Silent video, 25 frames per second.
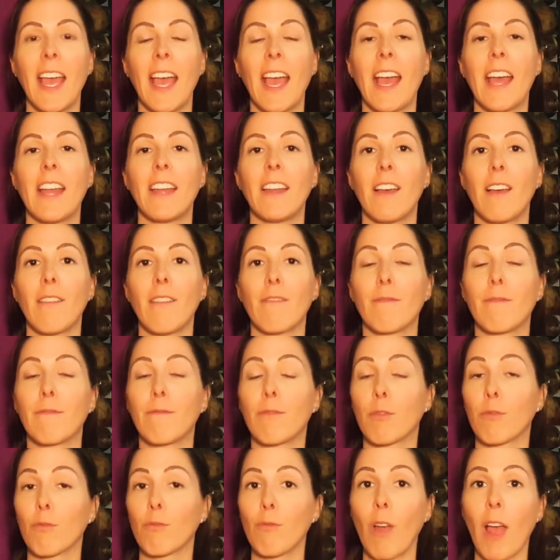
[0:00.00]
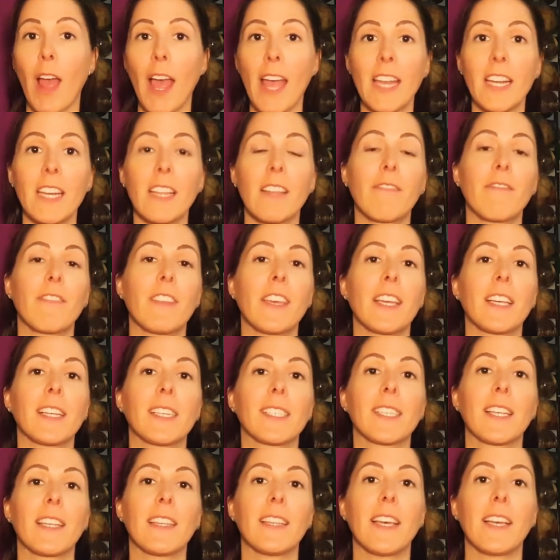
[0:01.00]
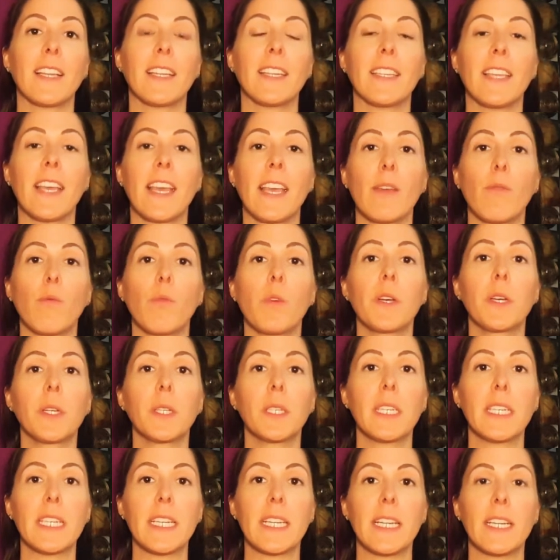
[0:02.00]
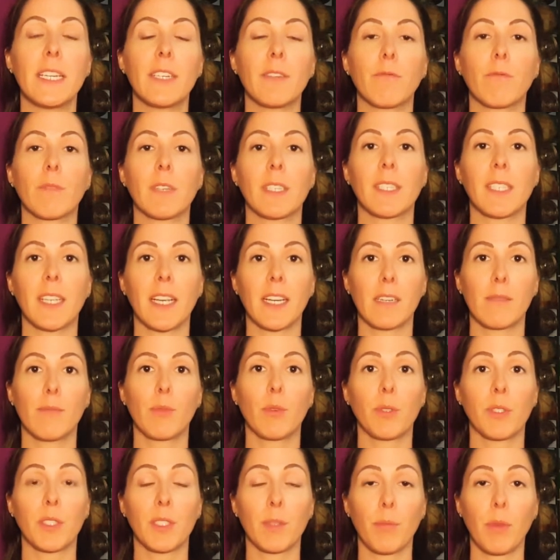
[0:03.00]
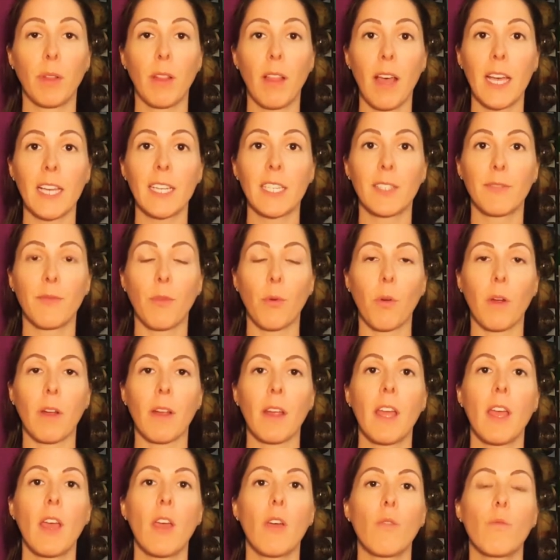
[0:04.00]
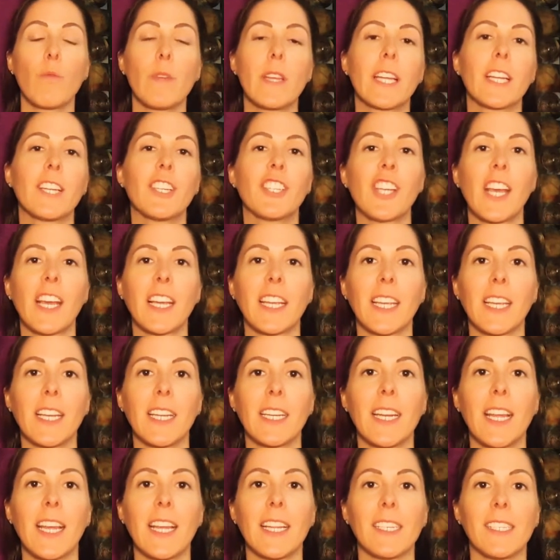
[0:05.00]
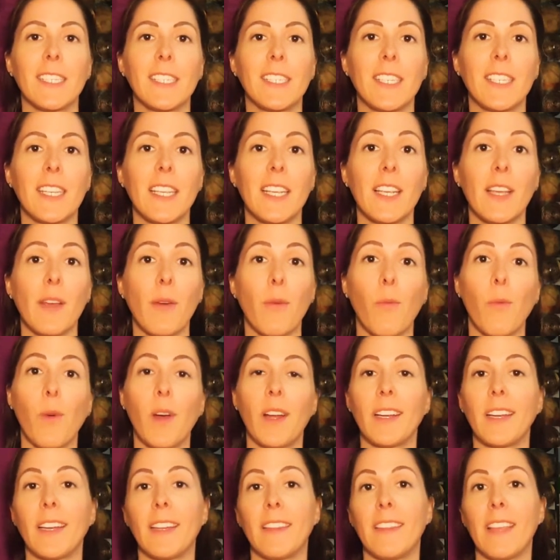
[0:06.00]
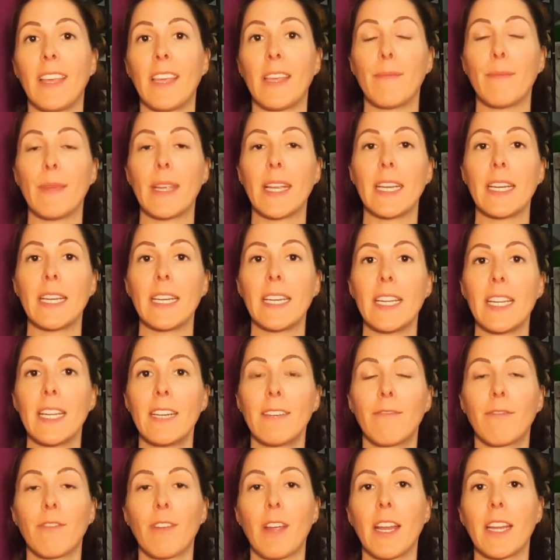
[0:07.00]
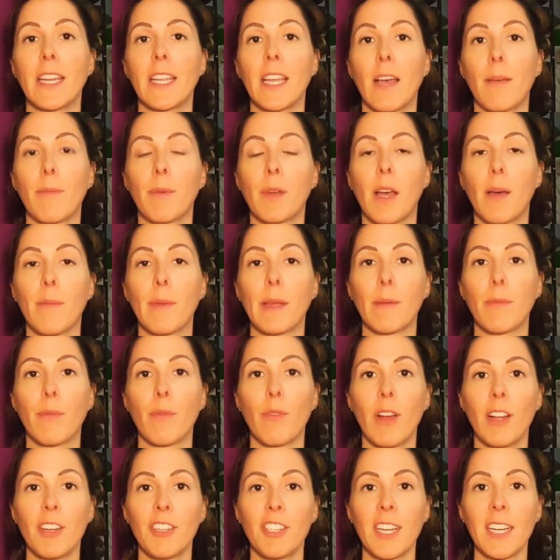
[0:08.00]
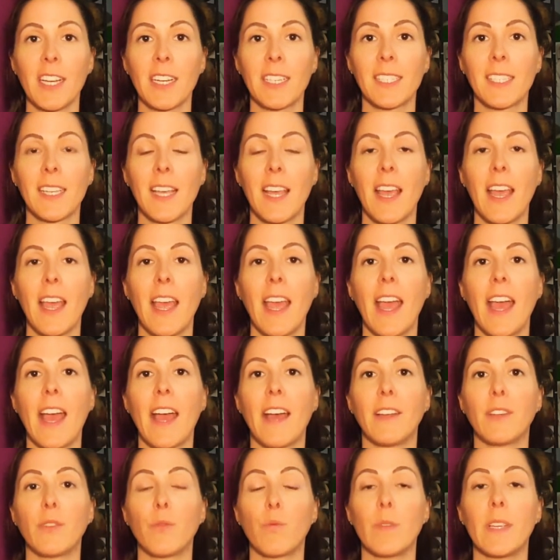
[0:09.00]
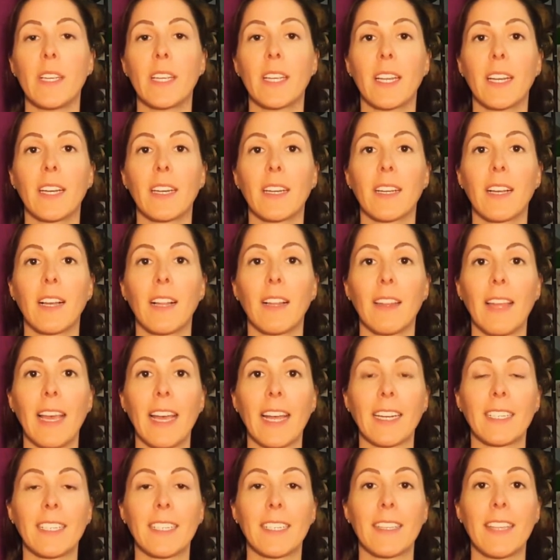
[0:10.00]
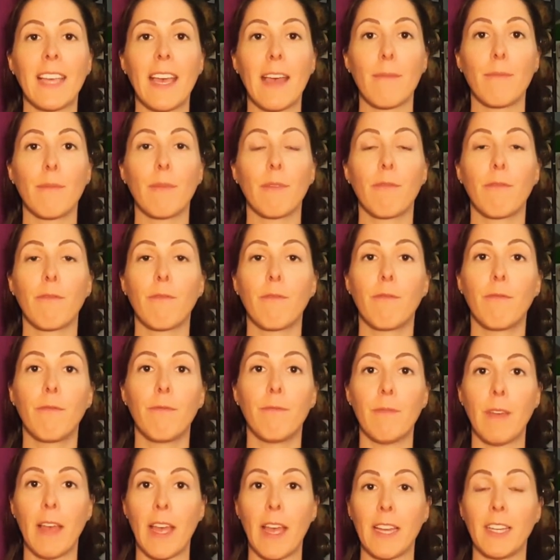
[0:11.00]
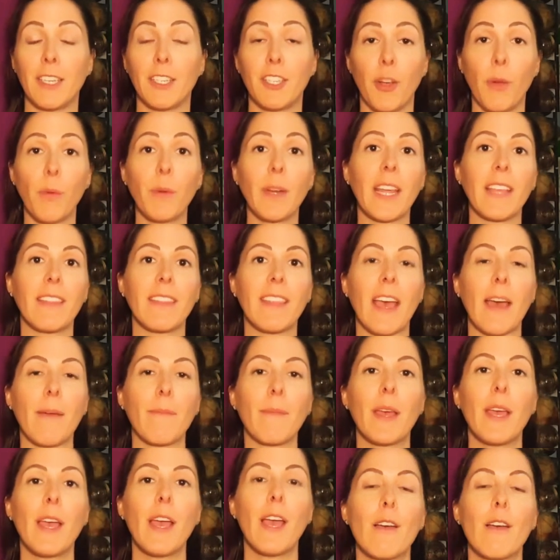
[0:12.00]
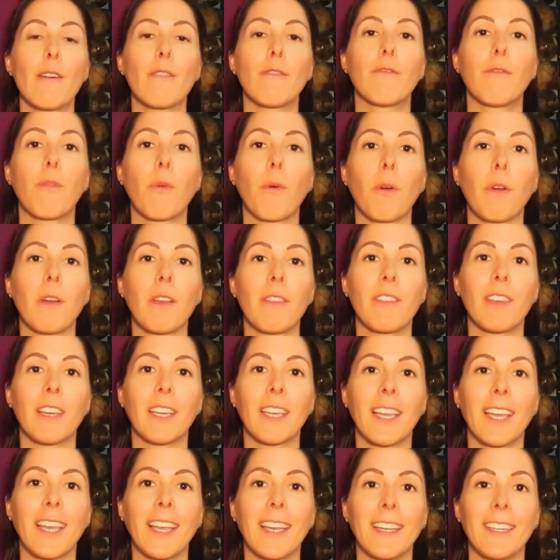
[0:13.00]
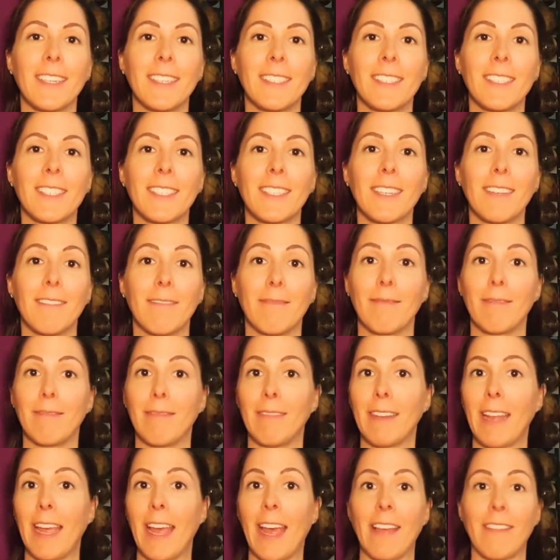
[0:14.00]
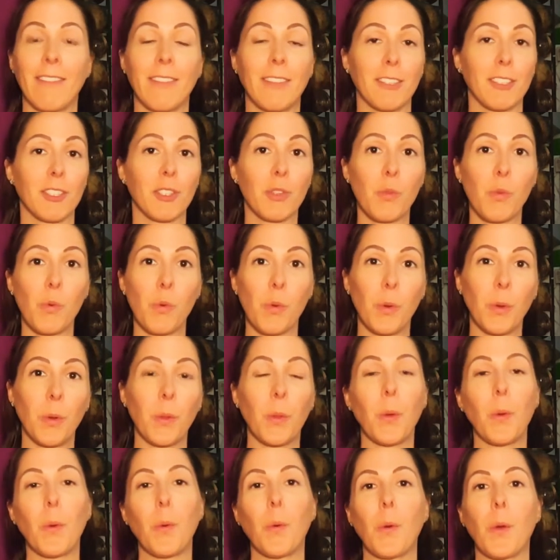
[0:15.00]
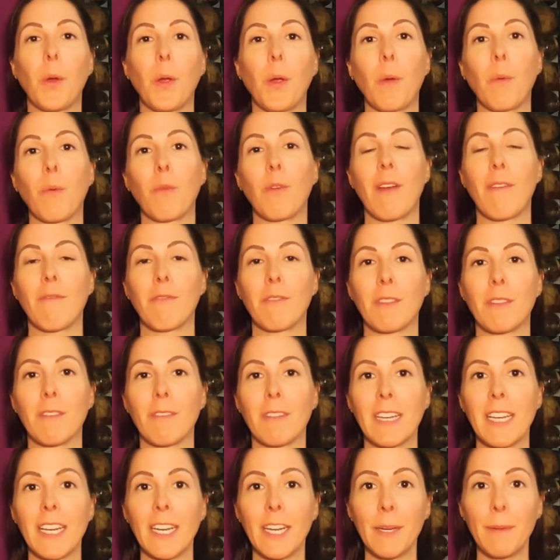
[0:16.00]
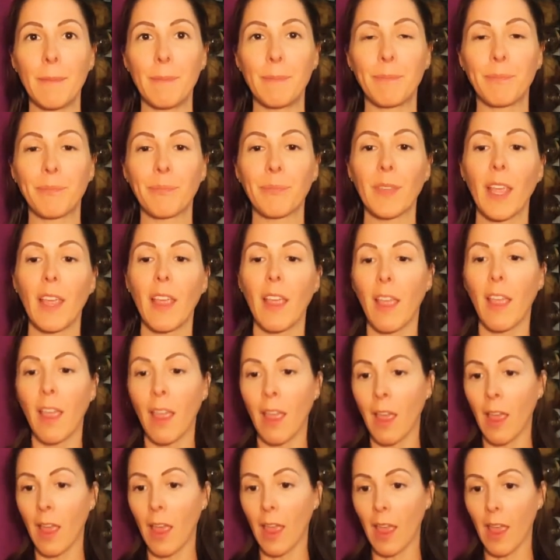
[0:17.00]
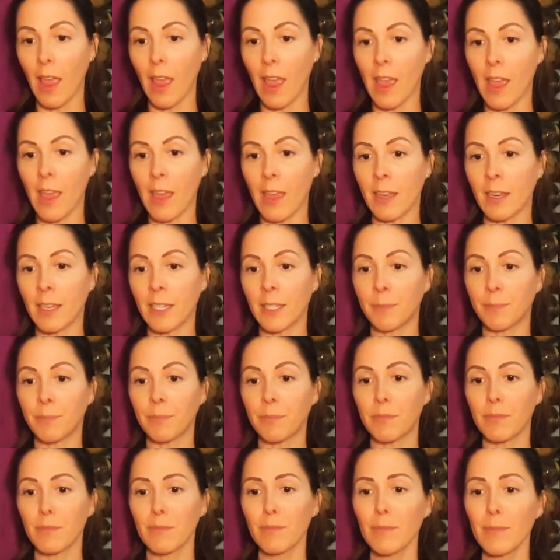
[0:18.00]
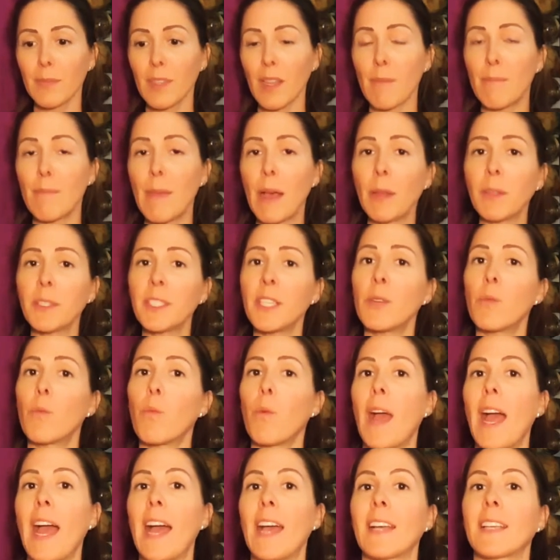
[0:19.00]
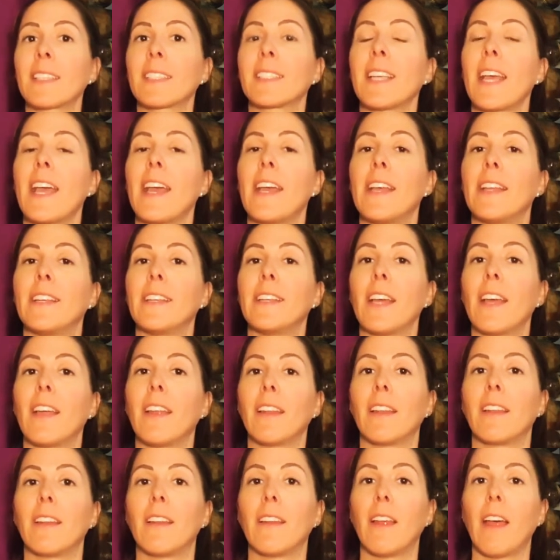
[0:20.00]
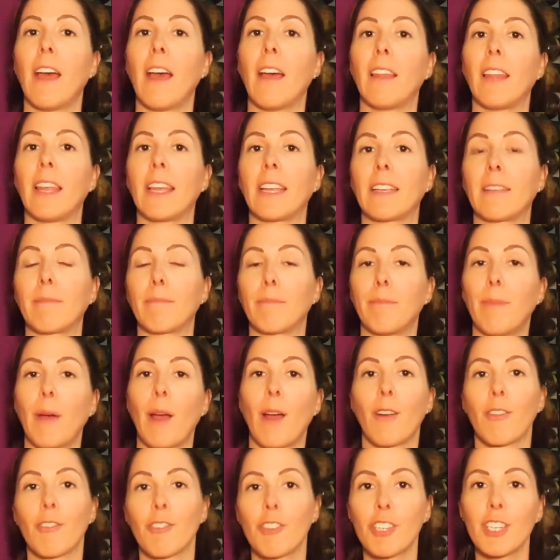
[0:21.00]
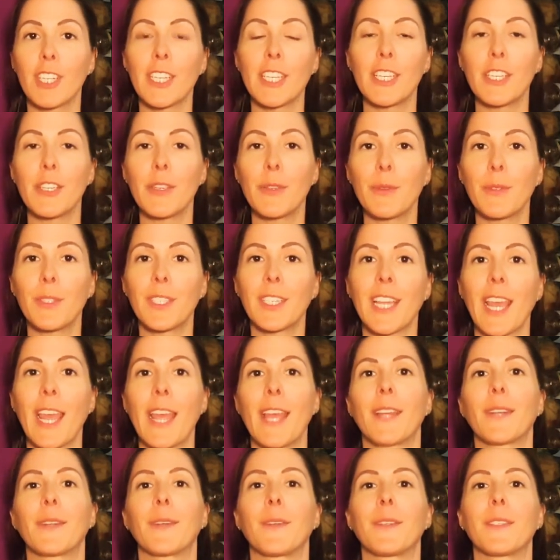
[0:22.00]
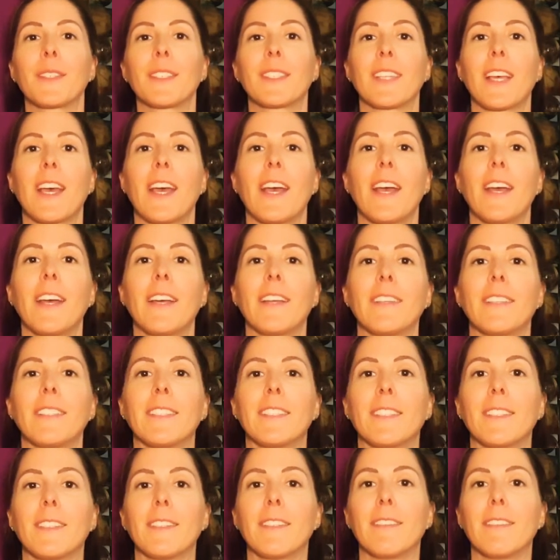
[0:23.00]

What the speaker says: and a variety of things that they will need recyclable supplies for. We can check in and see what they may need for any upcoming projects, and we can collect them and donate them for the kids at the school or wherever they're needed. And melted wax and like partially used candles that